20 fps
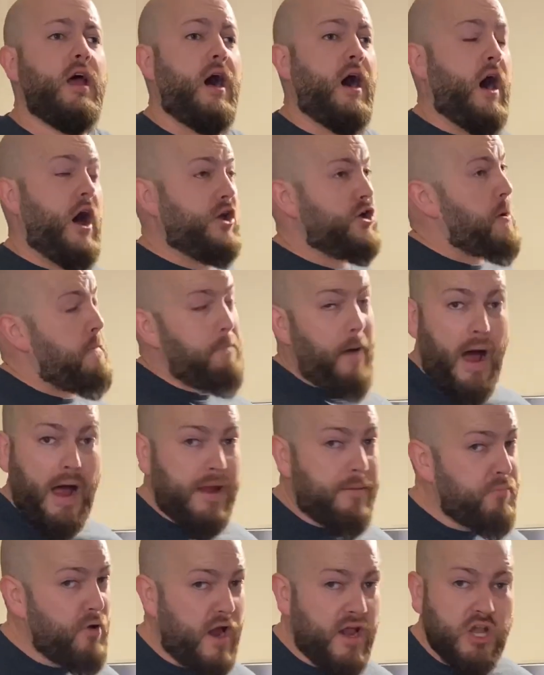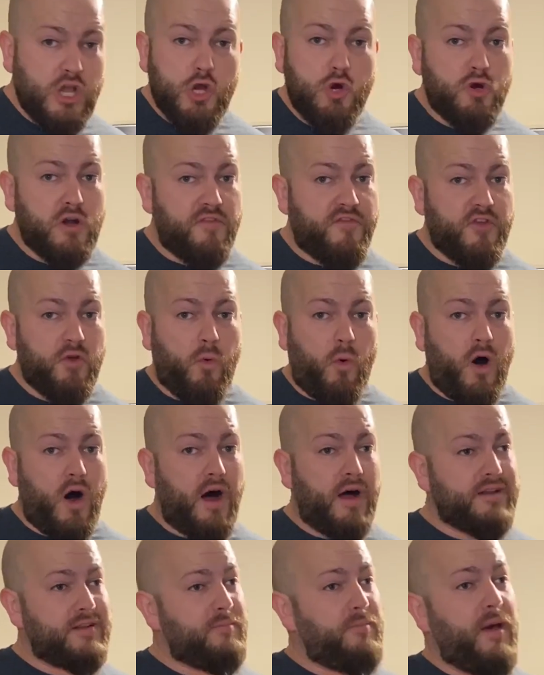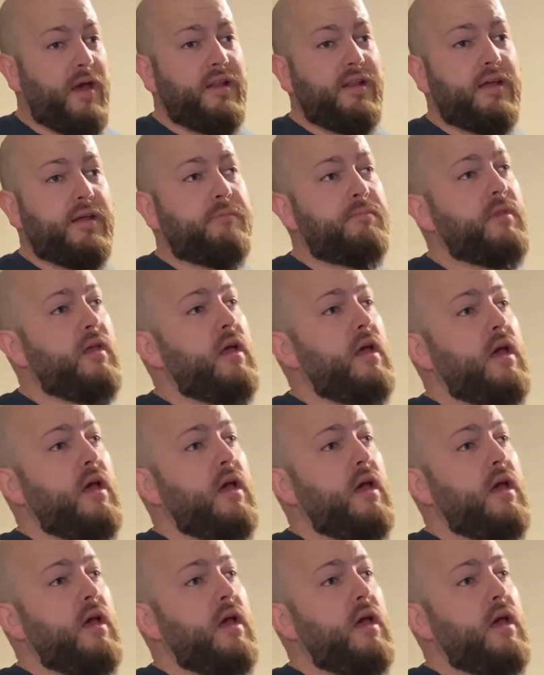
You could buy a brand new one if you want, depending.